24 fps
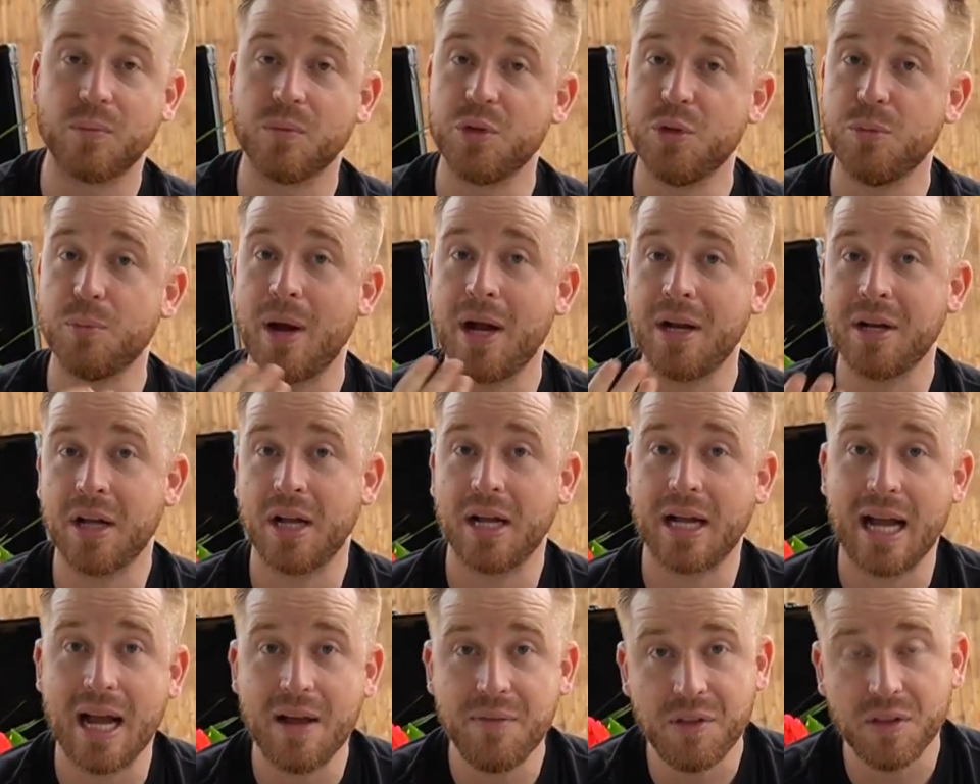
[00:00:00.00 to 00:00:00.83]
You might
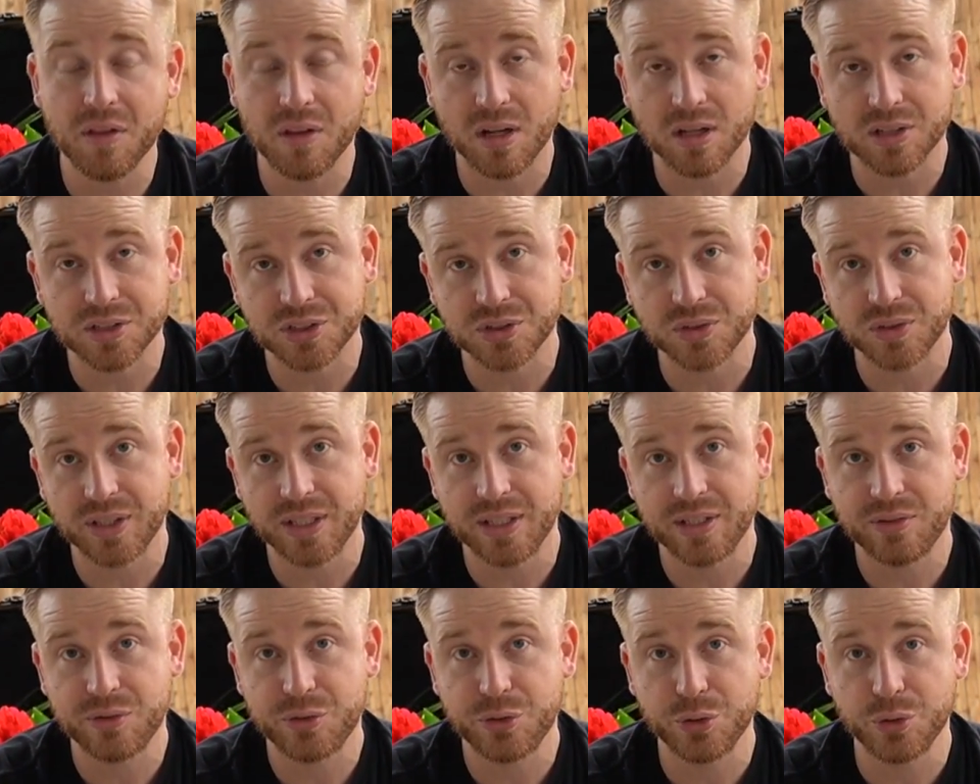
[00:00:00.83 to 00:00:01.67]
not have the
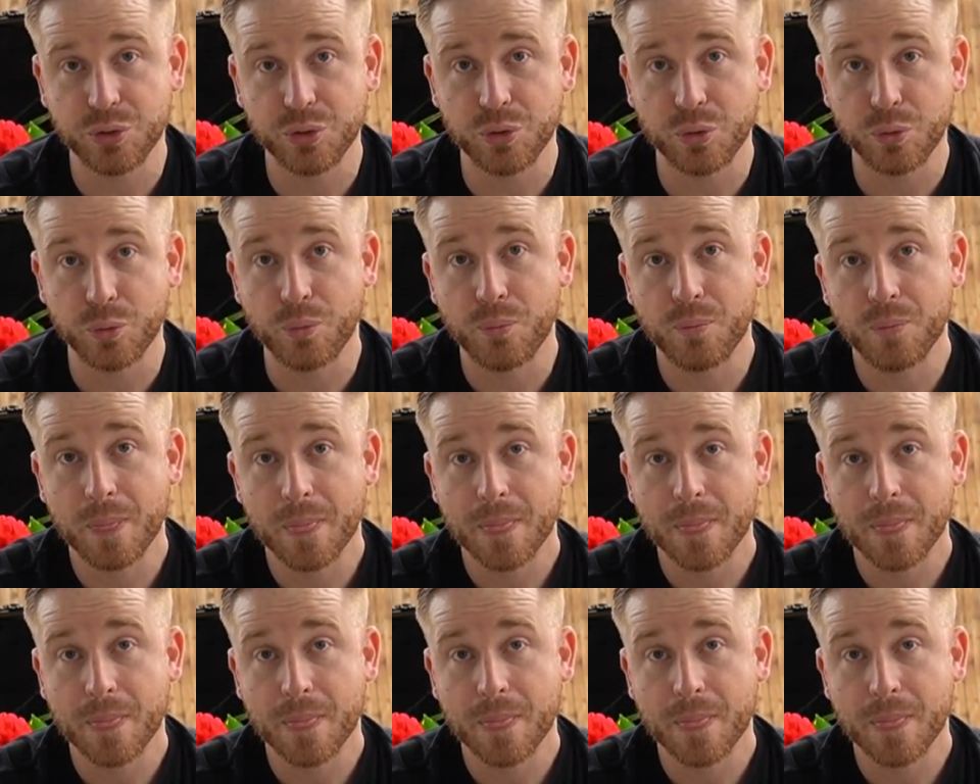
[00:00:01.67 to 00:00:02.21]
luxury to